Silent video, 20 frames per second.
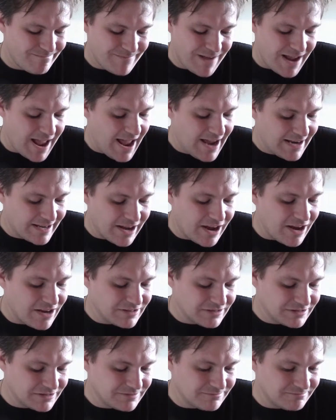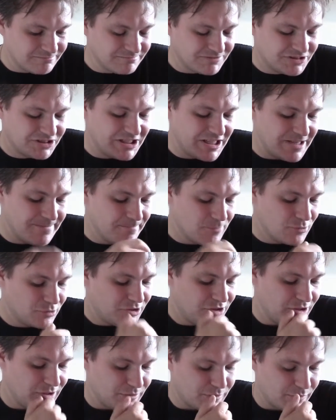I can't see
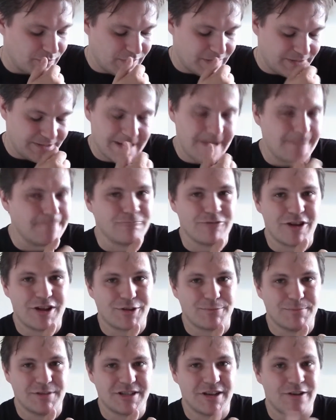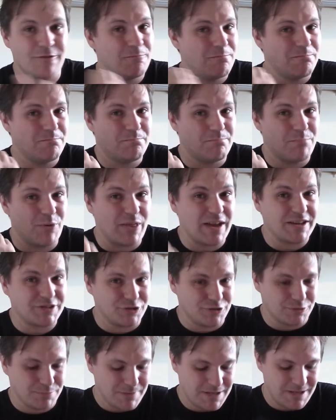much use for Nemreth myself, but that's
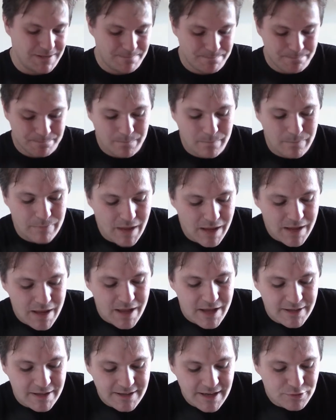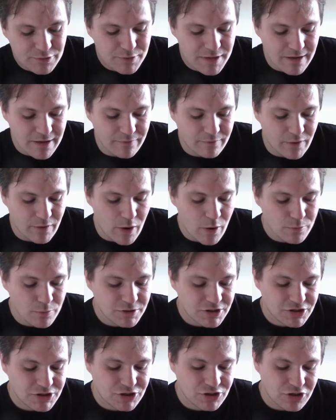just me. Next we have
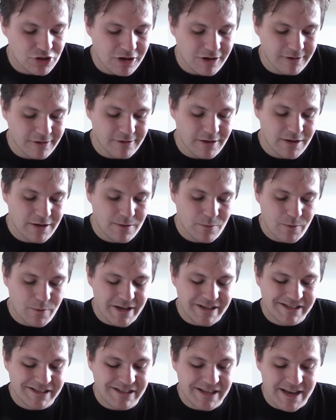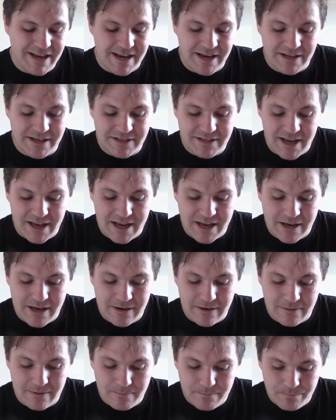Otasora, which is
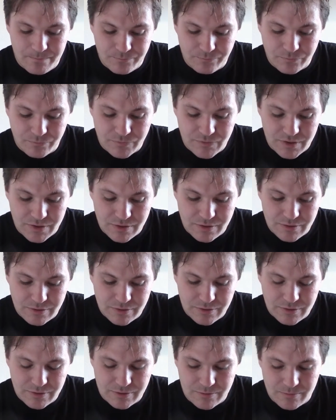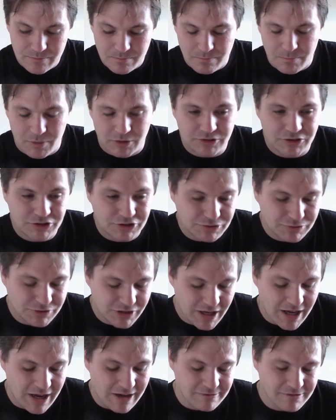a
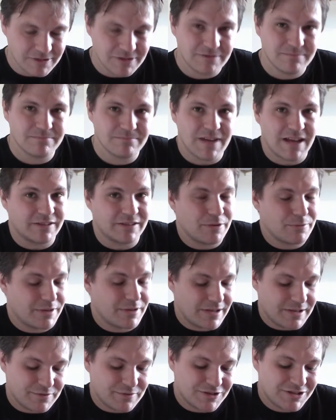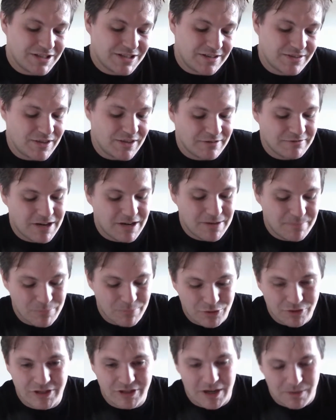Monsudaran, I don't think I've said that right,
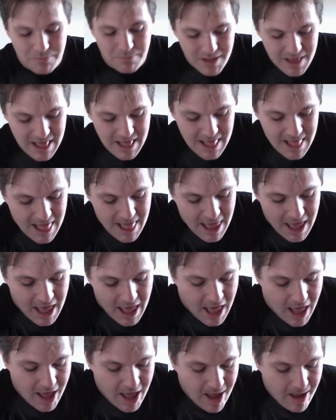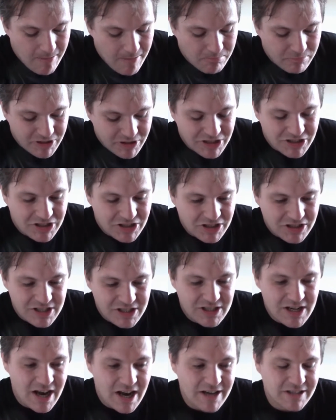but you know, which is a
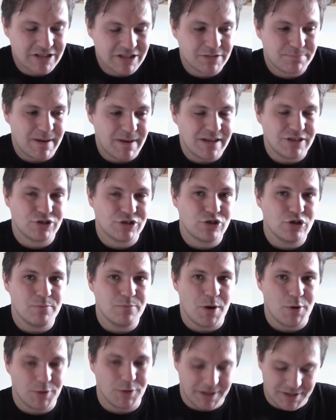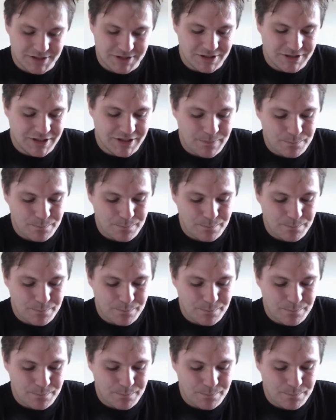giant space sumo lizard.